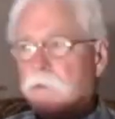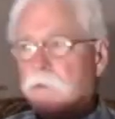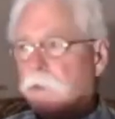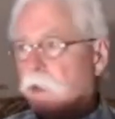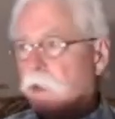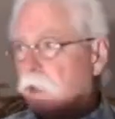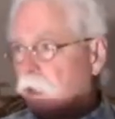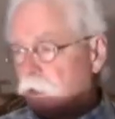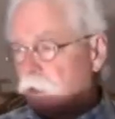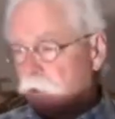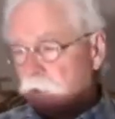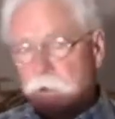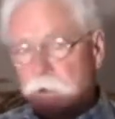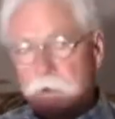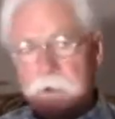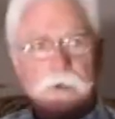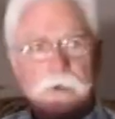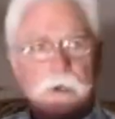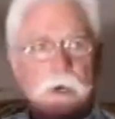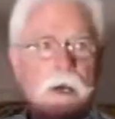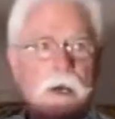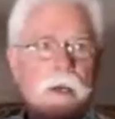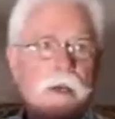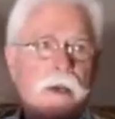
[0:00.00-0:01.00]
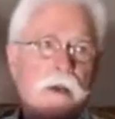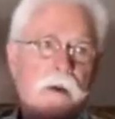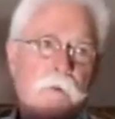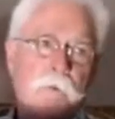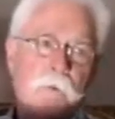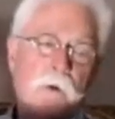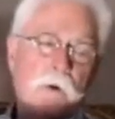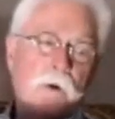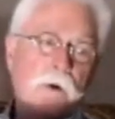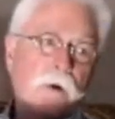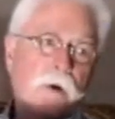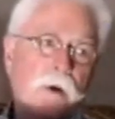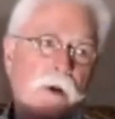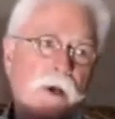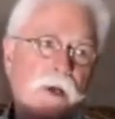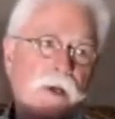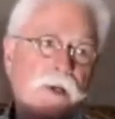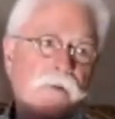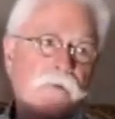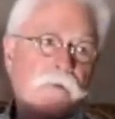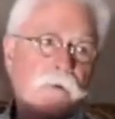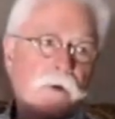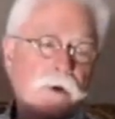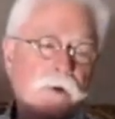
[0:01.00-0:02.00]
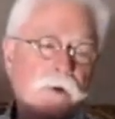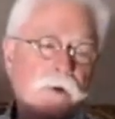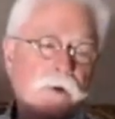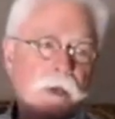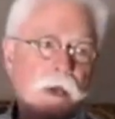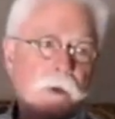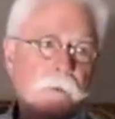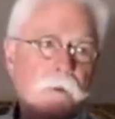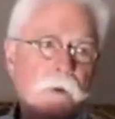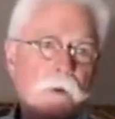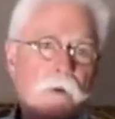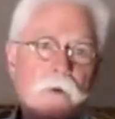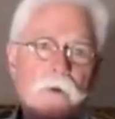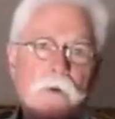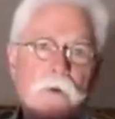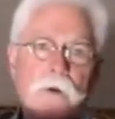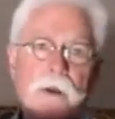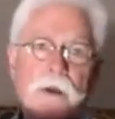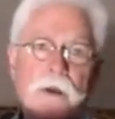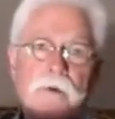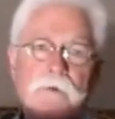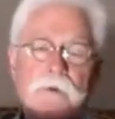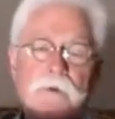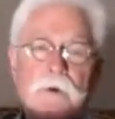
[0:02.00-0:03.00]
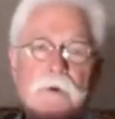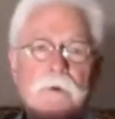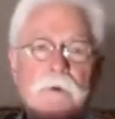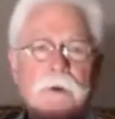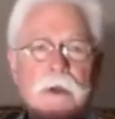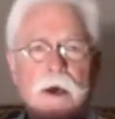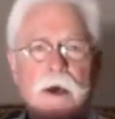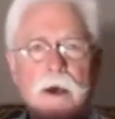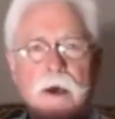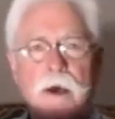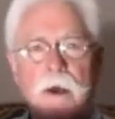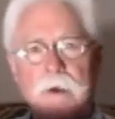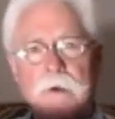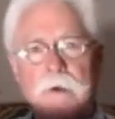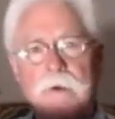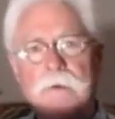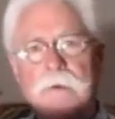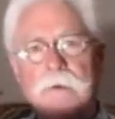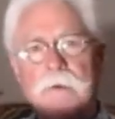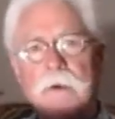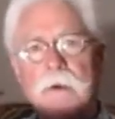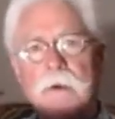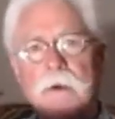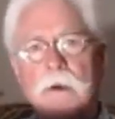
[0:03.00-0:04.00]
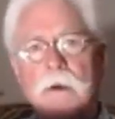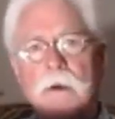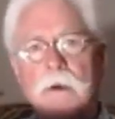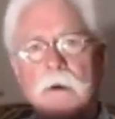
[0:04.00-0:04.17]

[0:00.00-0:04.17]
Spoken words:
And they get to decide in a murder case, for example, who lives and who dies.